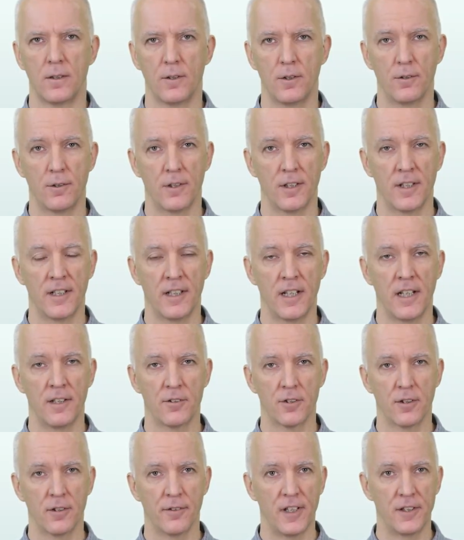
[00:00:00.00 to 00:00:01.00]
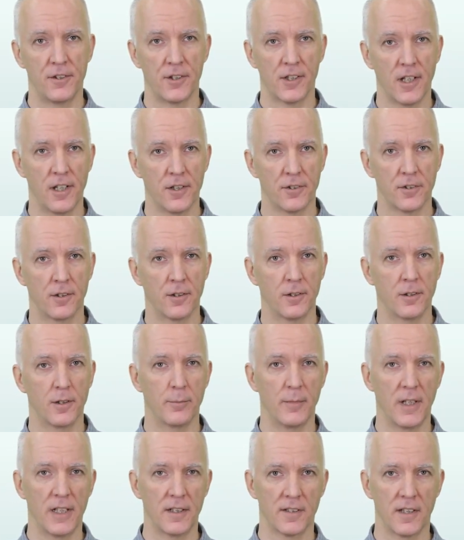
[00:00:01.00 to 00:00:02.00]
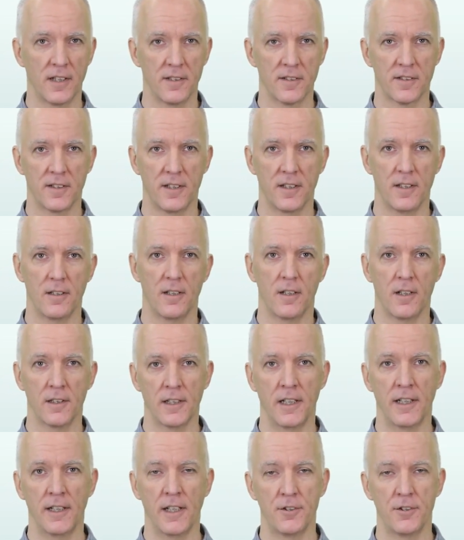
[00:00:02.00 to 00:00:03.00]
Due to the nature of education, it makes sense that online